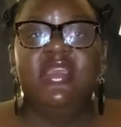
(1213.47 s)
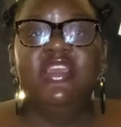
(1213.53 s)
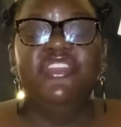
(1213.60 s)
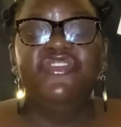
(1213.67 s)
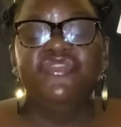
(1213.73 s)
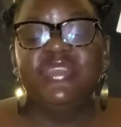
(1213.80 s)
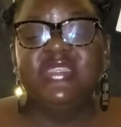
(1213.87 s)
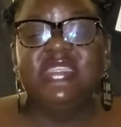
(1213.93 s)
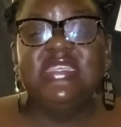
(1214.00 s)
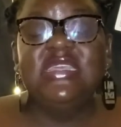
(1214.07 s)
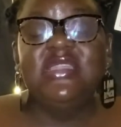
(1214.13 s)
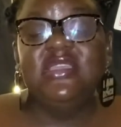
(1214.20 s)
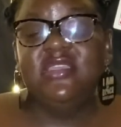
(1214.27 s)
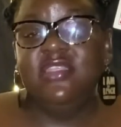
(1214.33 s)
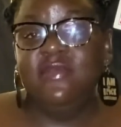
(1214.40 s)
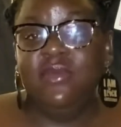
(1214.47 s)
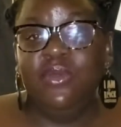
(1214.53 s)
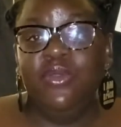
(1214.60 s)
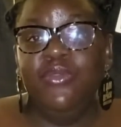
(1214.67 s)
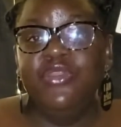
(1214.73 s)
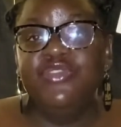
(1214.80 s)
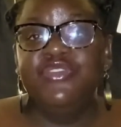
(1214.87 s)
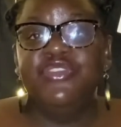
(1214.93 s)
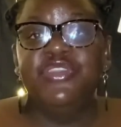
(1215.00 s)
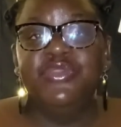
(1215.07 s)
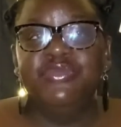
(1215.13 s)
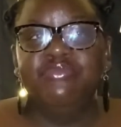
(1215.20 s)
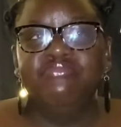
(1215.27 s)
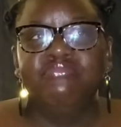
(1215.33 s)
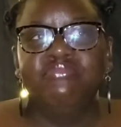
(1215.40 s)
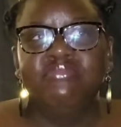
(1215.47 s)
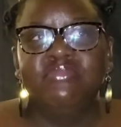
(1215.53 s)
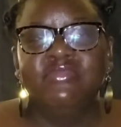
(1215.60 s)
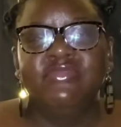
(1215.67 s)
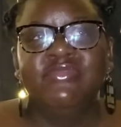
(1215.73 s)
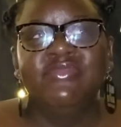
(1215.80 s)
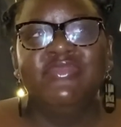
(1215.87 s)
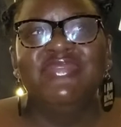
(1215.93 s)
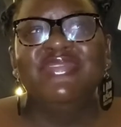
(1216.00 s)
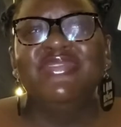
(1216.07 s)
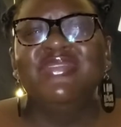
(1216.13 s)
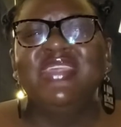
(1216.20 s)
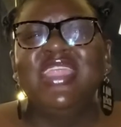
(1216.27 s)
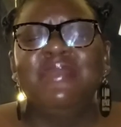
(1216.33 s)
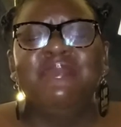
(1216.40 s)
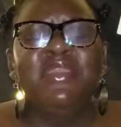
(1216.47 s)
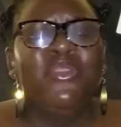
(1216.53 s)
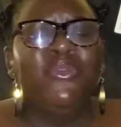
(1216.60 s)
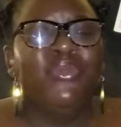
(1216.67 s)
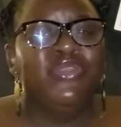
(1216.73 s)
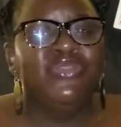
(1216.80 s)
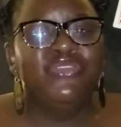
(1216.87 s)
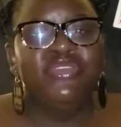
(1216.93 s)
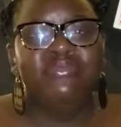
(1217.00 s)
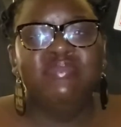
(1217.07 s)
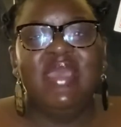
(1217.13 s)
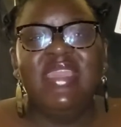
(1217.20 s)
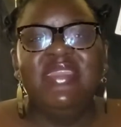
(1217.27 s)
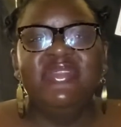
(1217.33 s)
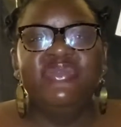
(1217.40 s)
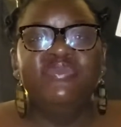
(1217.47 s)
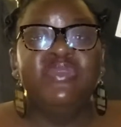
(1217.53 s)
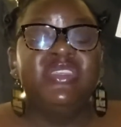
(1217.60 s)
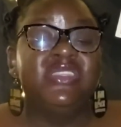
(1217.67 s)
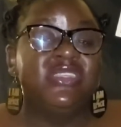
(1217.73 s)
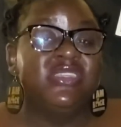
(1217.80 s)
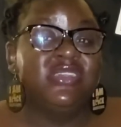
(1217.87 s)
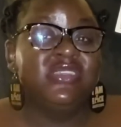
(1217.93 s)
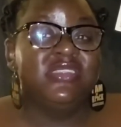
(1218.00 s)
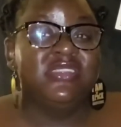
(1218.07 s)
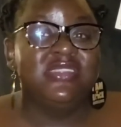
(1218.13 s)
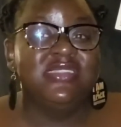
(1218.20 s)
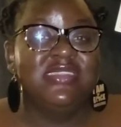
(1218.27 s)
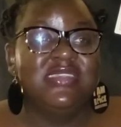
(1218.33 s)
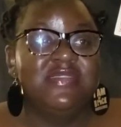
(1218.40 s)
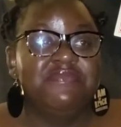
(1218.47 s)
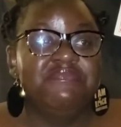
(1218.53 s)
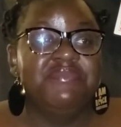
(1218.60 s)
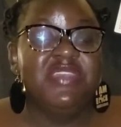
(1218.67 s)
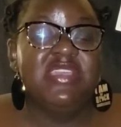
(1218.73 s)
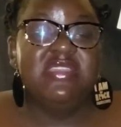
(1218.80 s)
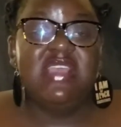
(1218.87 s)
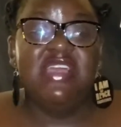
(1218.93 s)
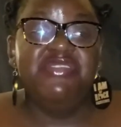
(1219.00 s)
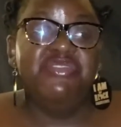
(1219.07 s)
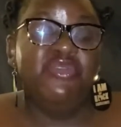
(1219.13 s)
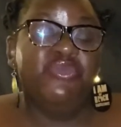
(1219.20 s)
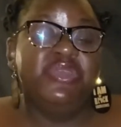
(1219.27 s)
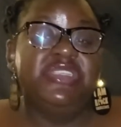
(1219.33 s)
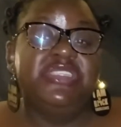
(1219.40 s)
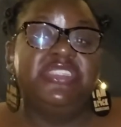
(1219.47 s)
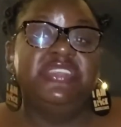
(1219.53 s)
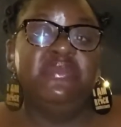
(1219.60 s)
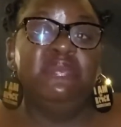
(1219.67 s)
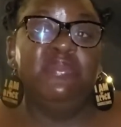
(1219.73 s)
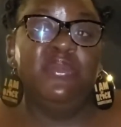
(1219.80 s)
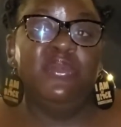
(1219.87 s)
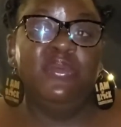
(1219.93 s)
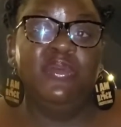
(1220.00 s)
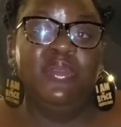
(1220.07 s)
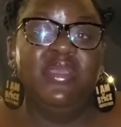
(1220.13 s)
Interestingly, they were always new. So instead of being questioned by his misters, his answer was simple.